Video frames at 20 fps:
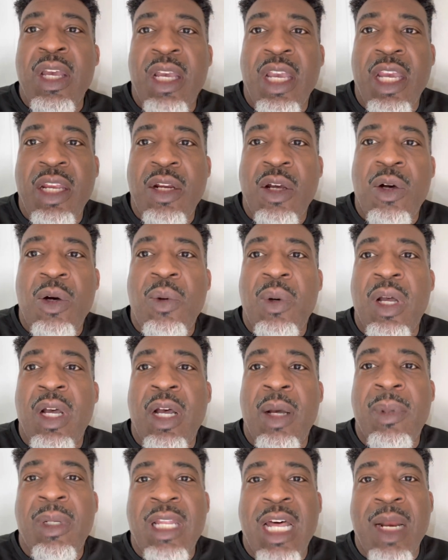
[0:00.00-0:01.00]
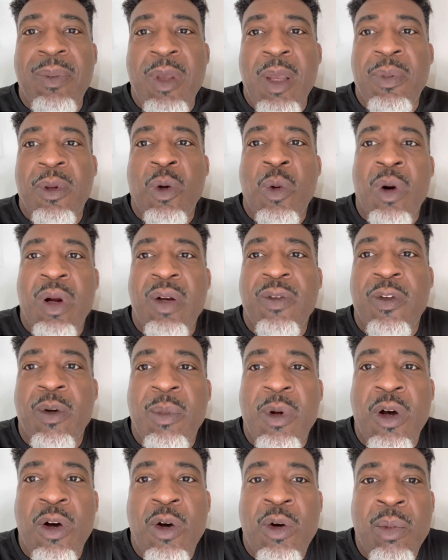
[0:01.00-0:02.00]
You know, um, a lot of people are working from
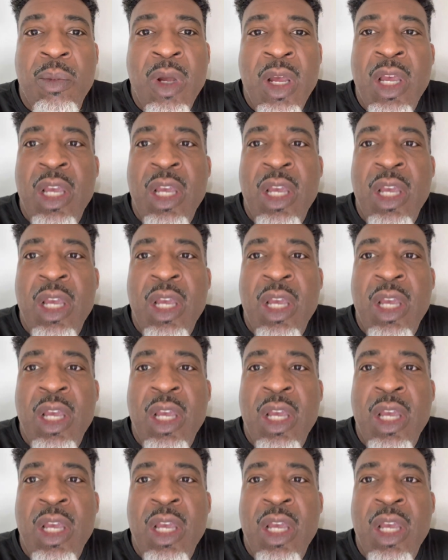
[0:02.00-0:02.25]
home.